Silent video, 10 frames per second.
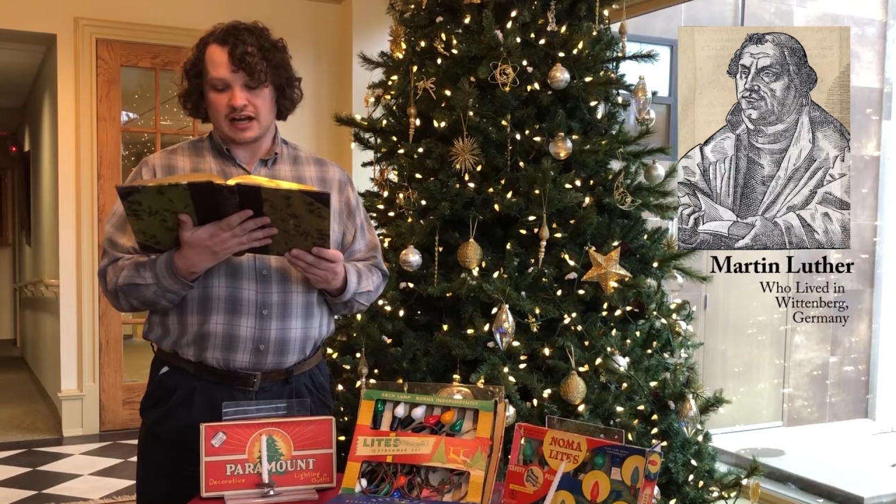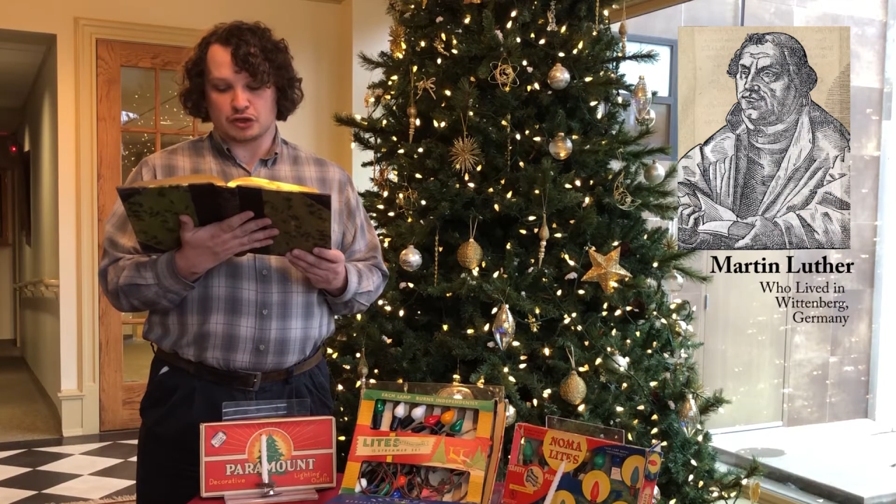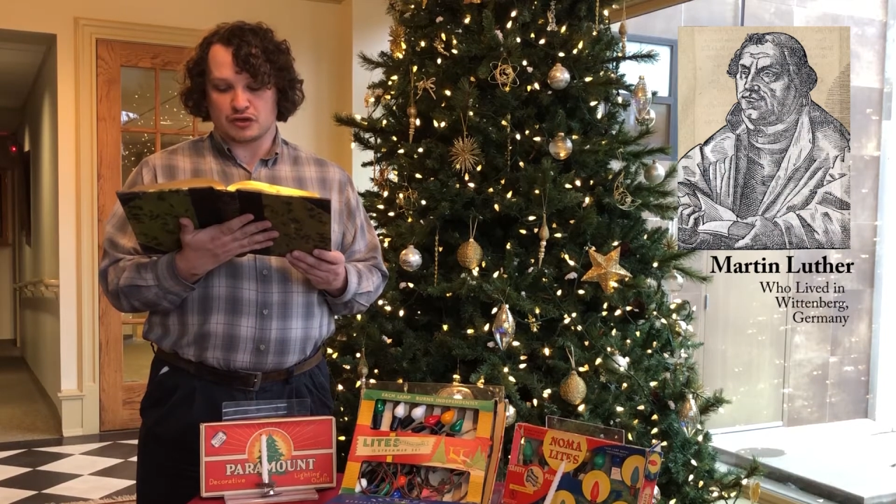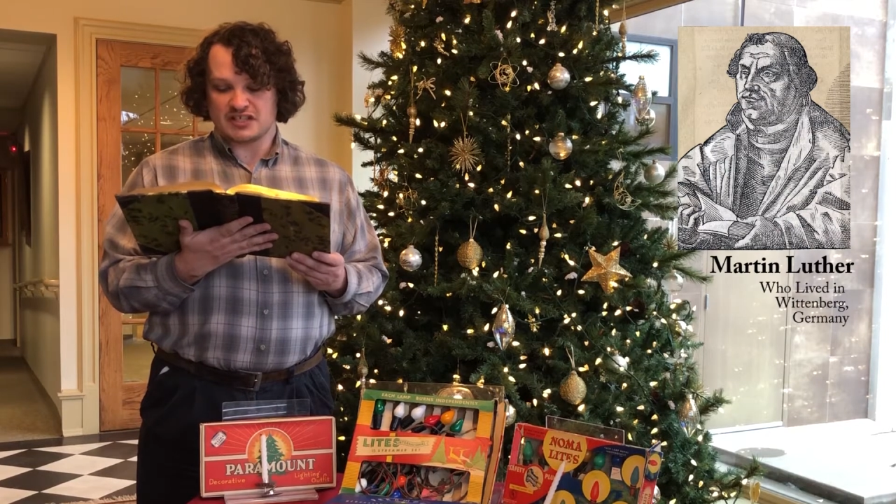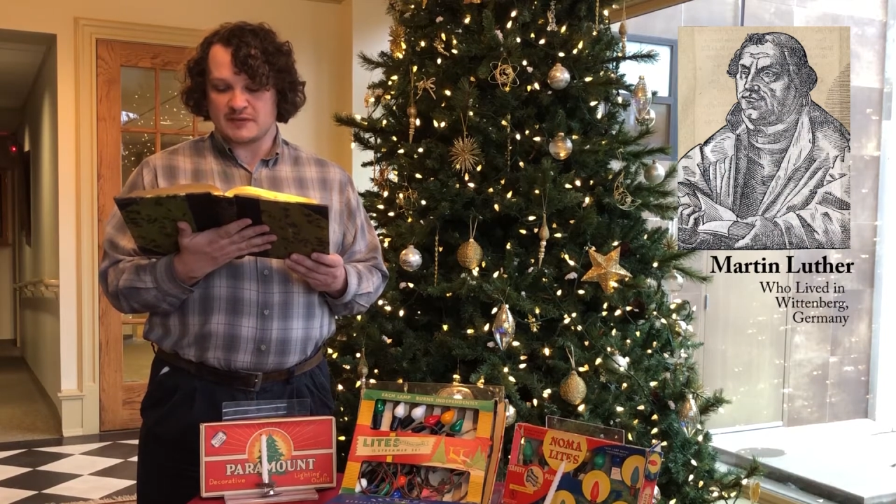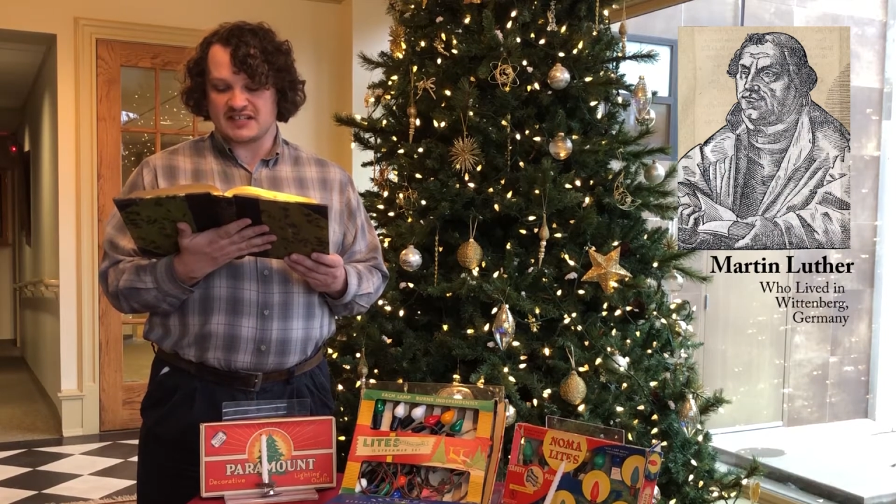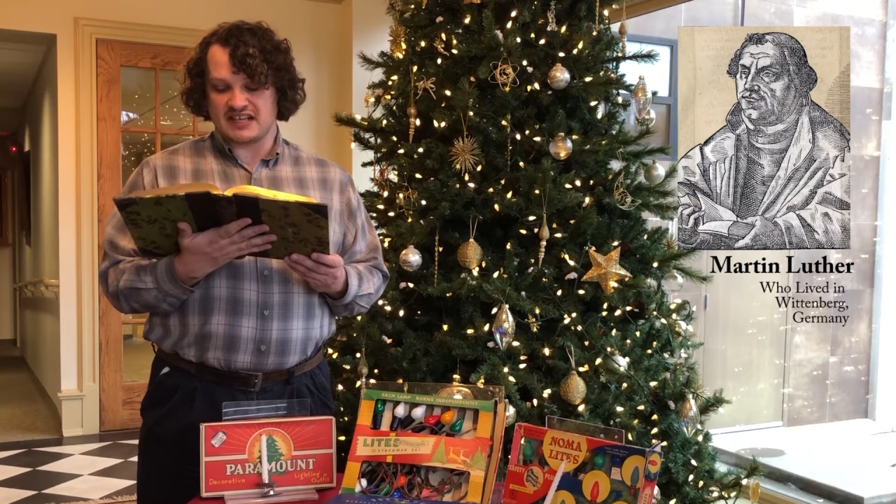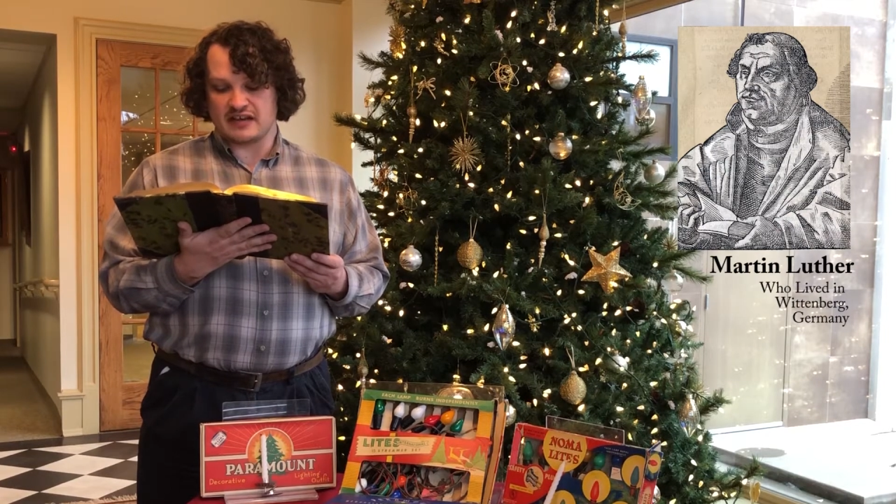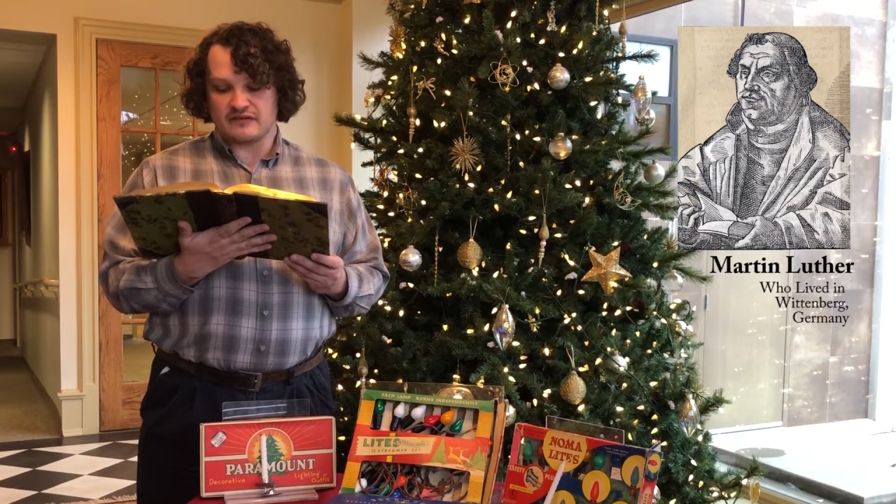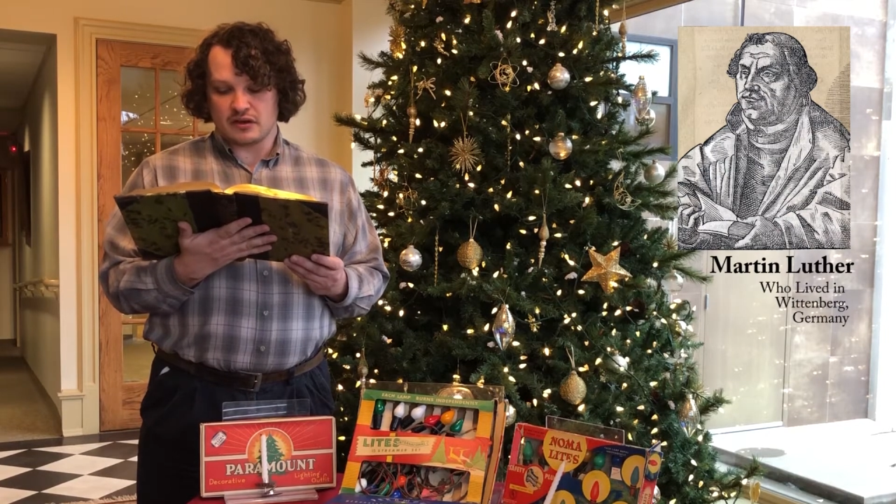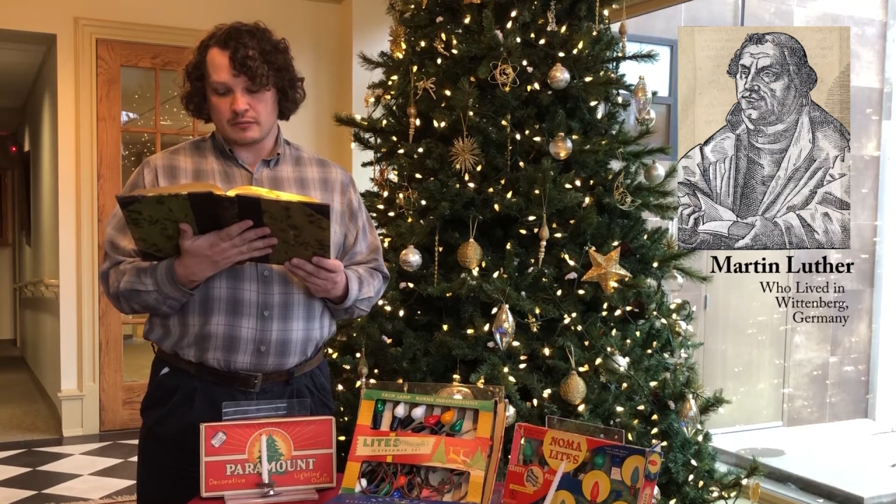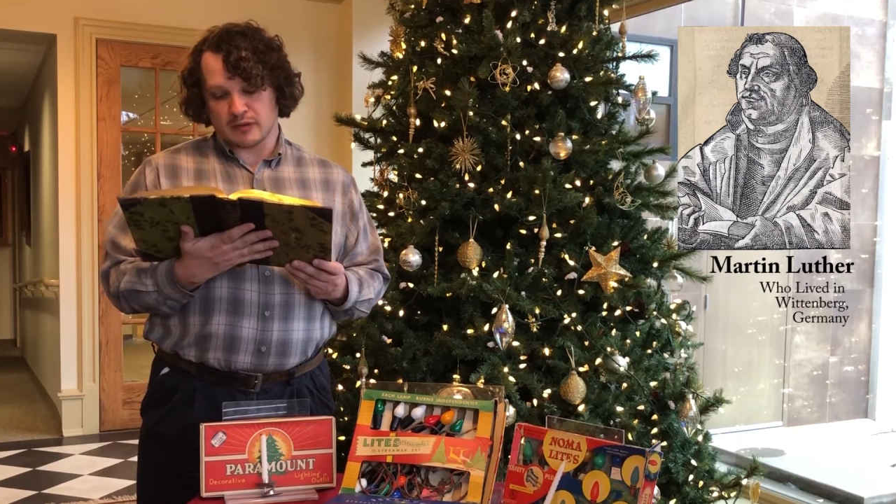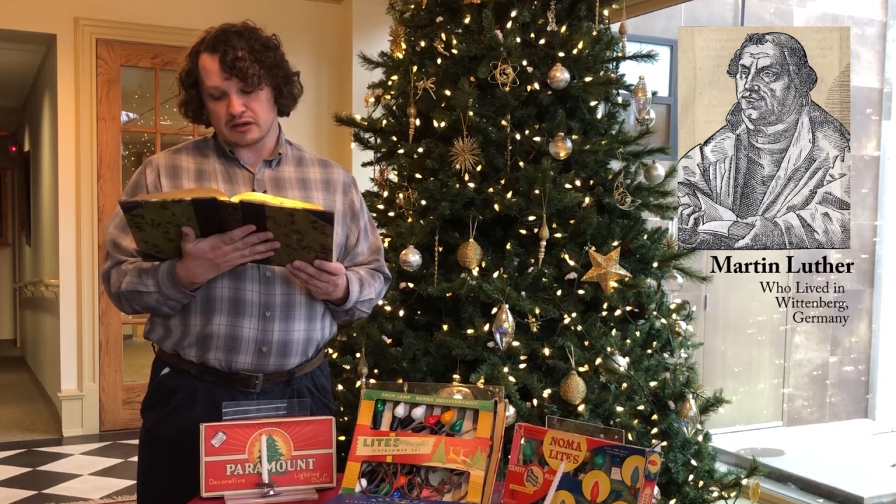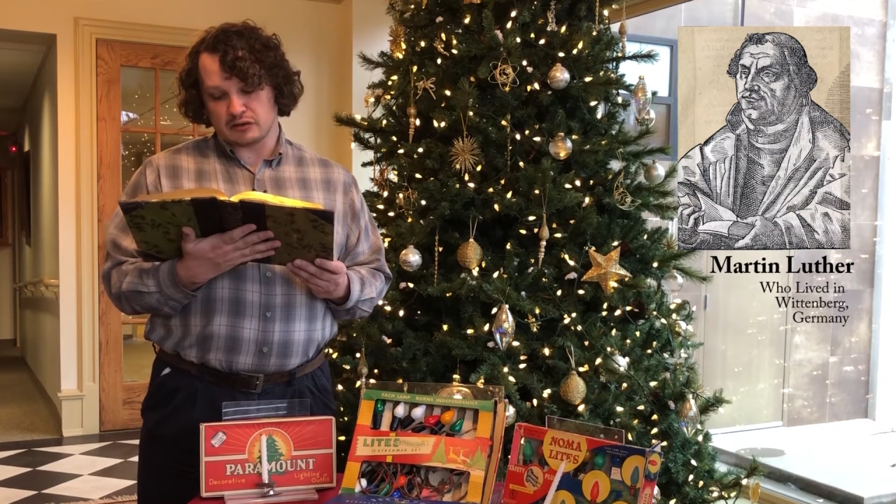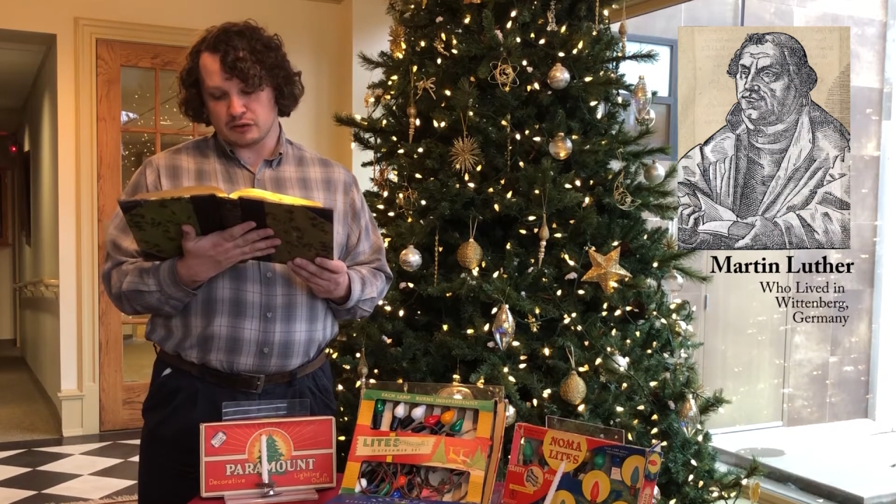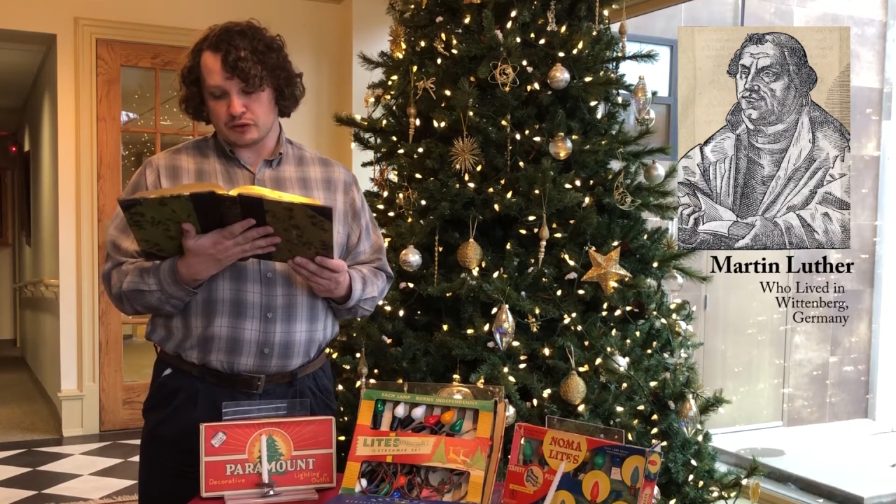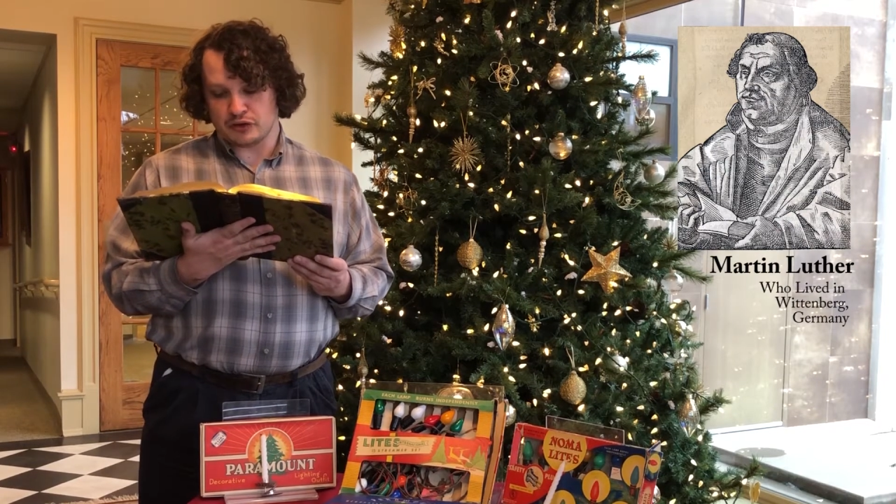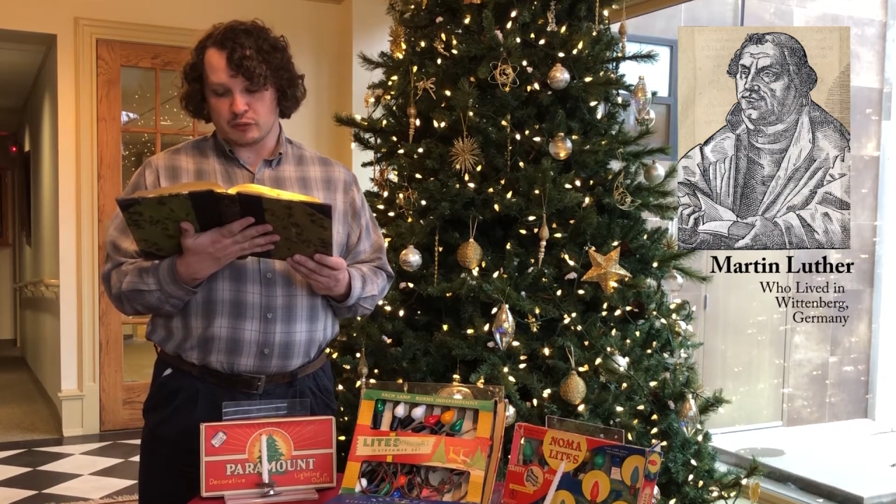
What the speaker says: Christmas Eve, Martin Luther